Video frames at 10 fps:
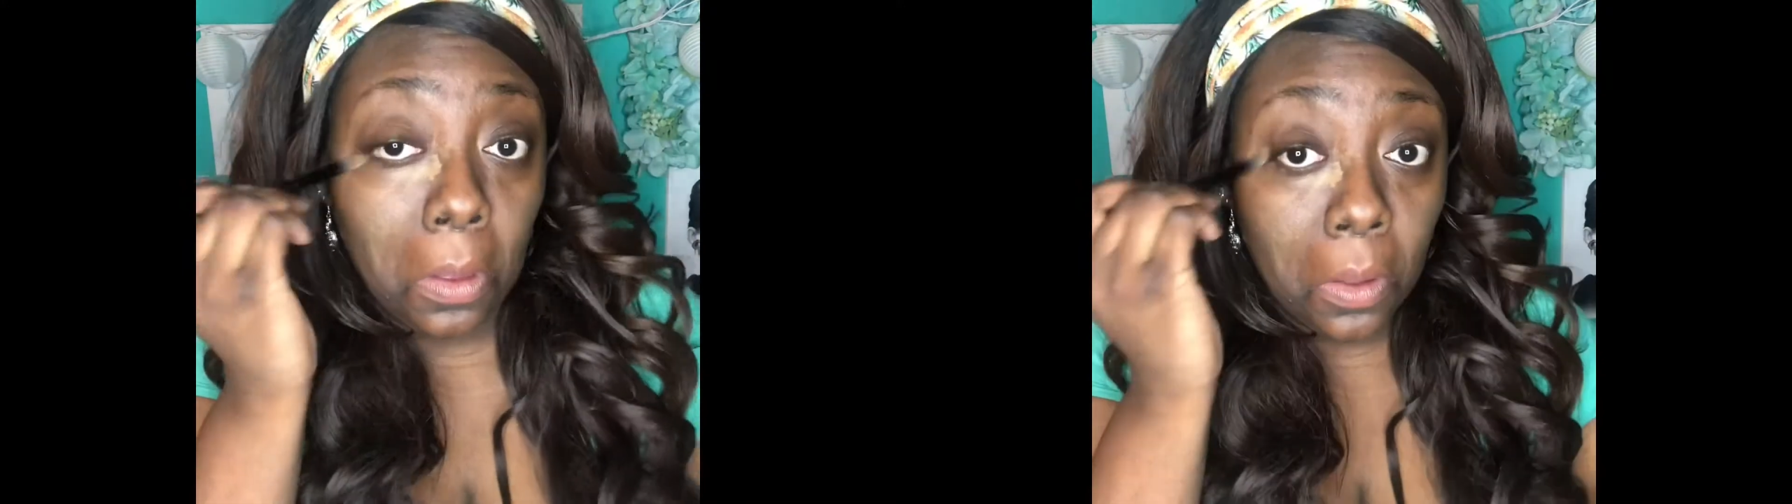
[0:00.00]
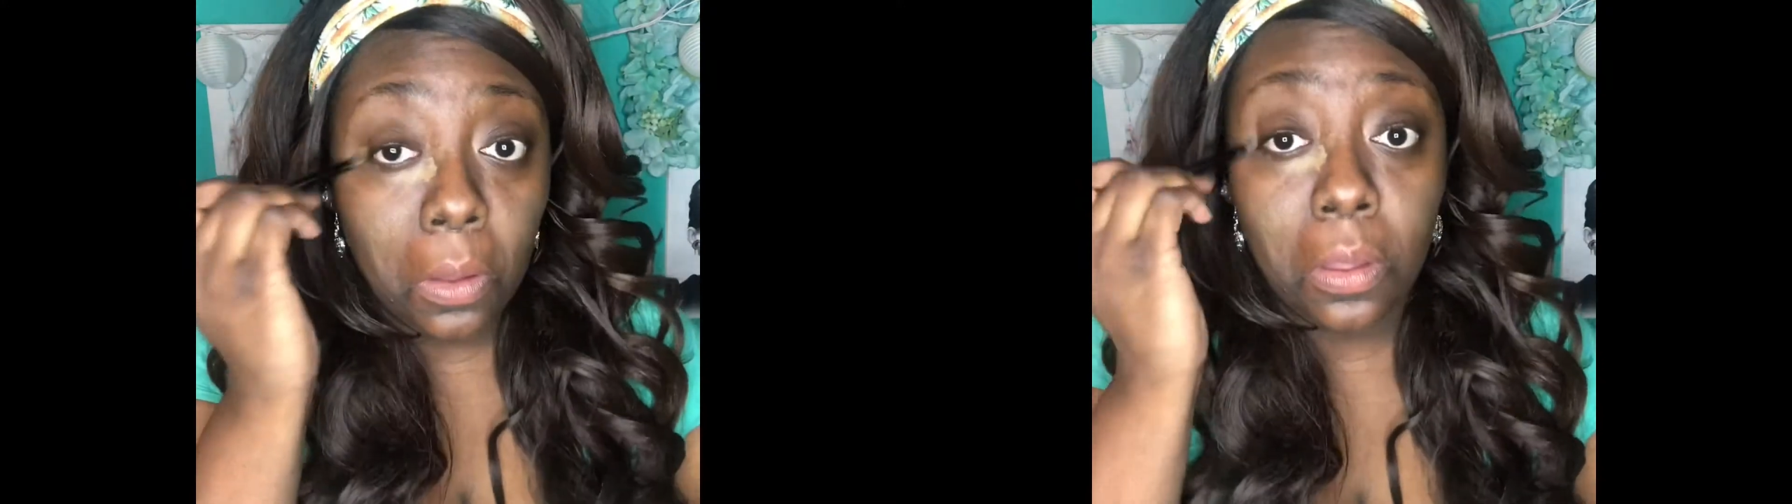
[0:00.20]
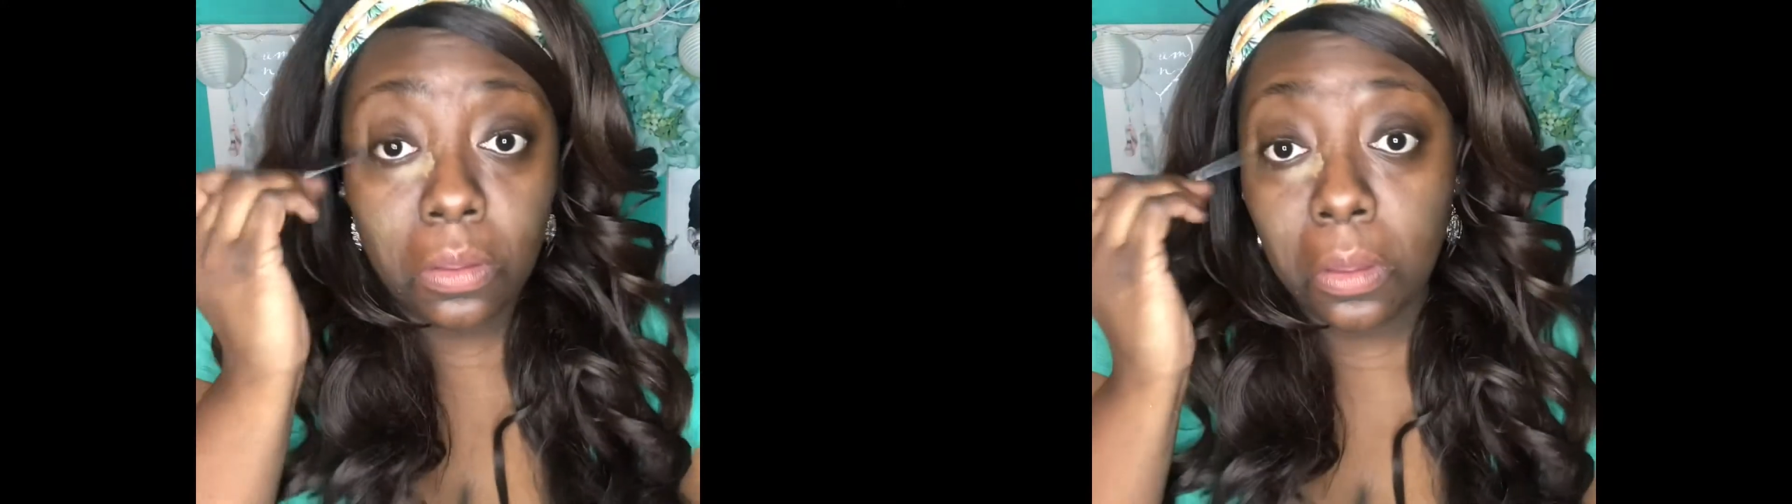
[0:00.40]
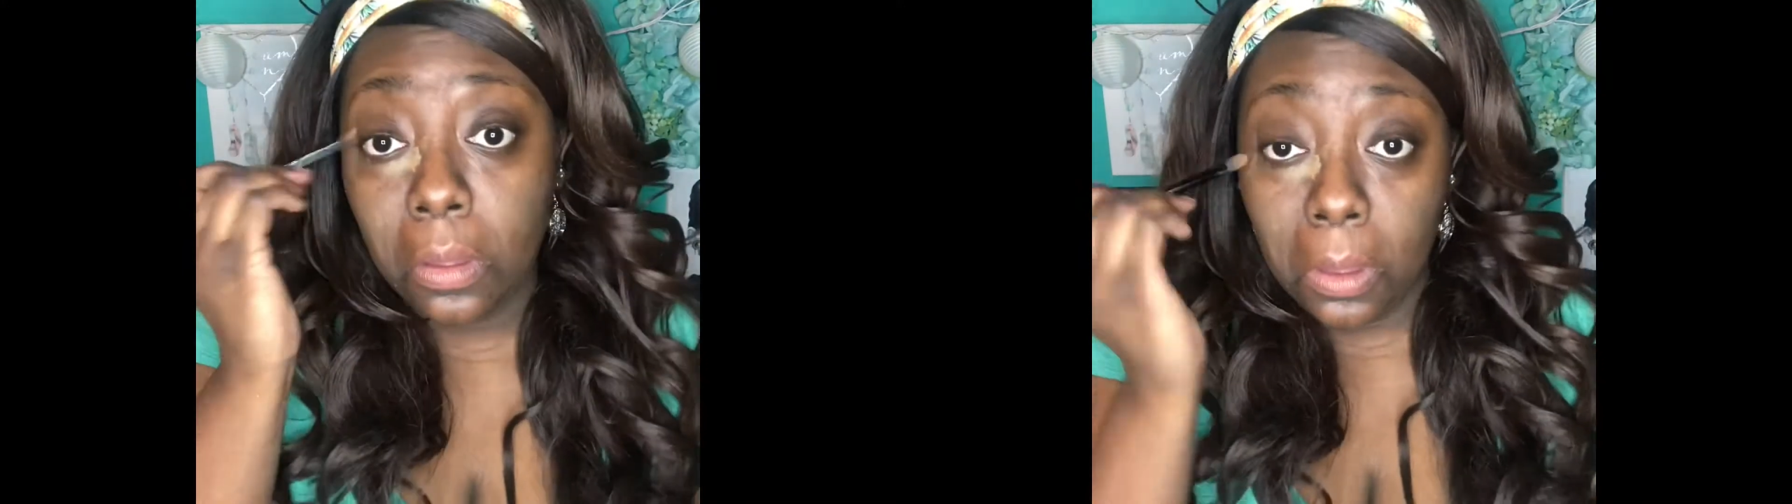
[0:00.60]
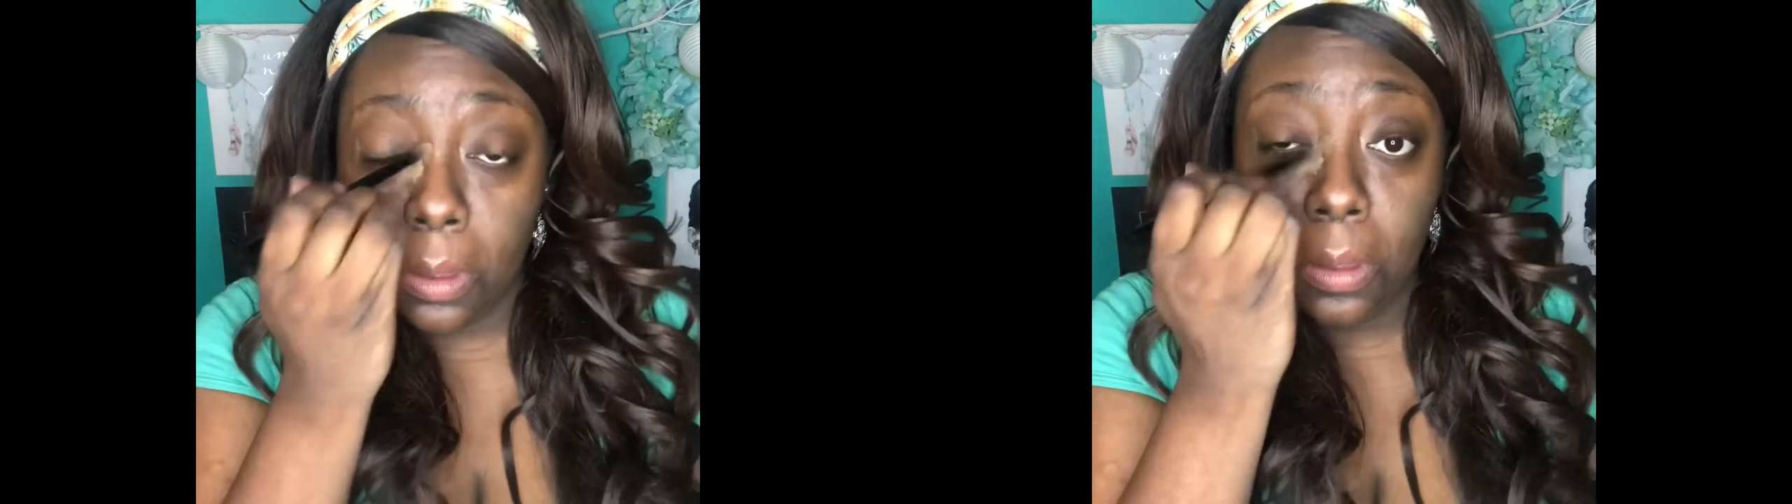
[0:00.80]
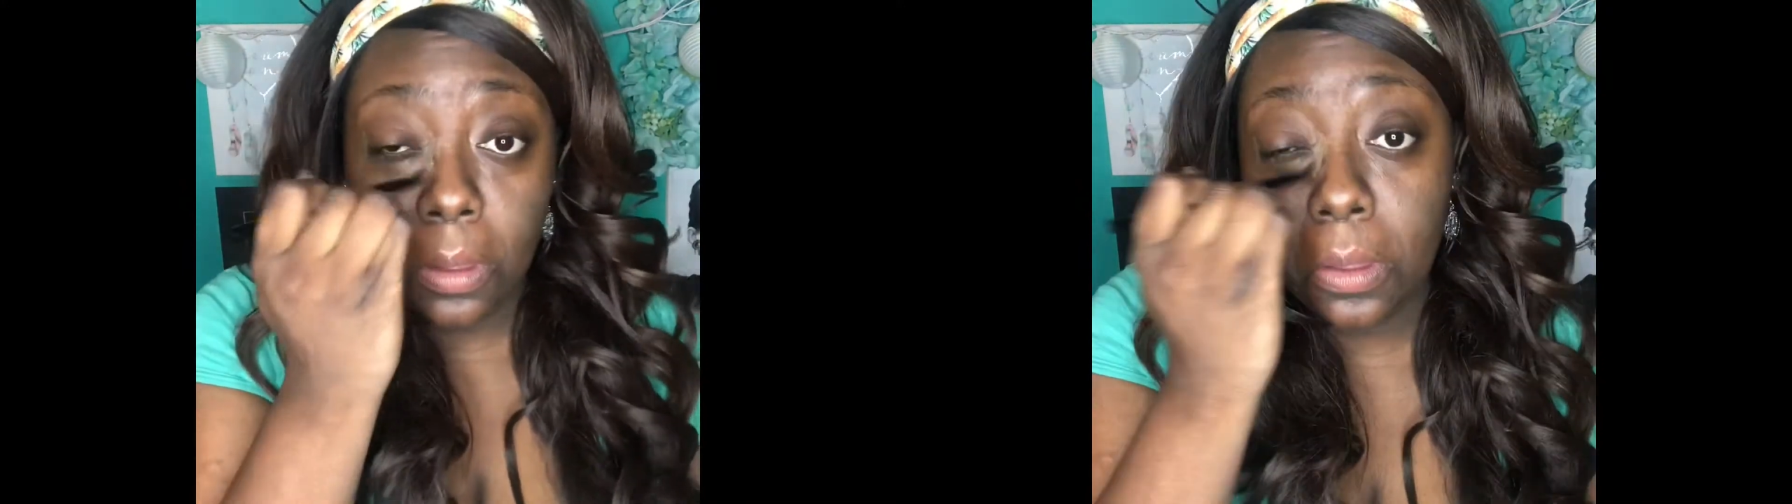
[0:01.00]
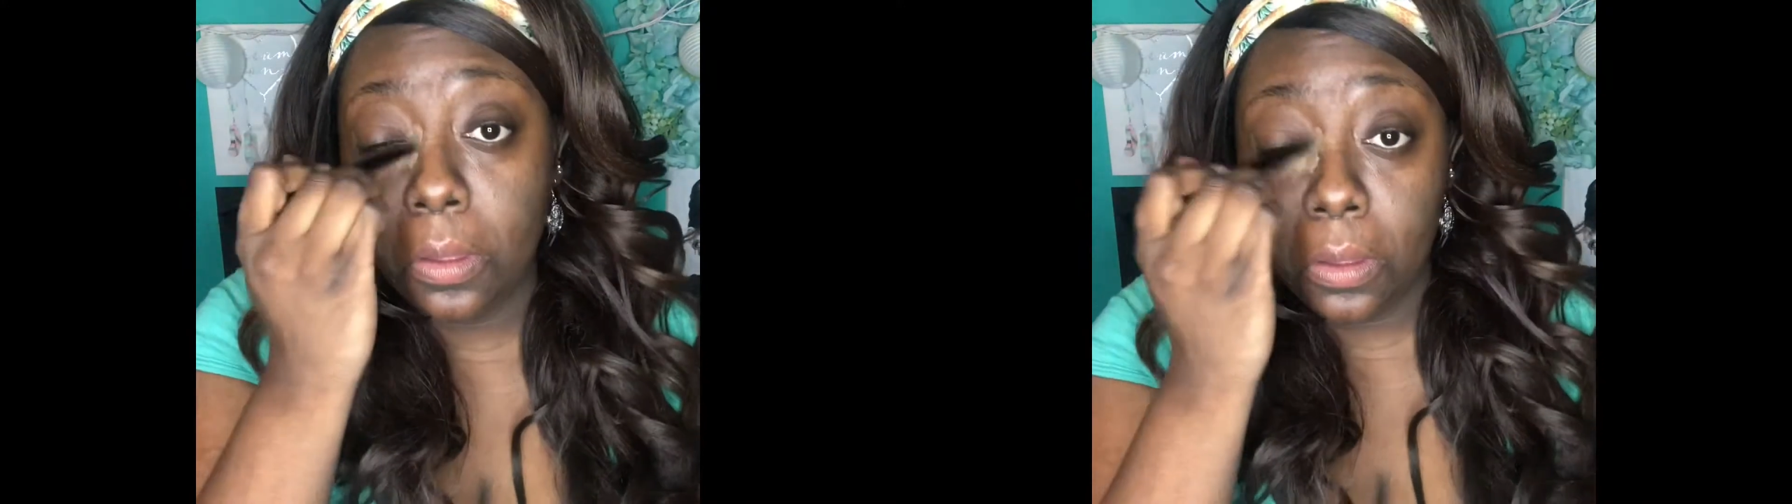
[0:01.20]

5 concealer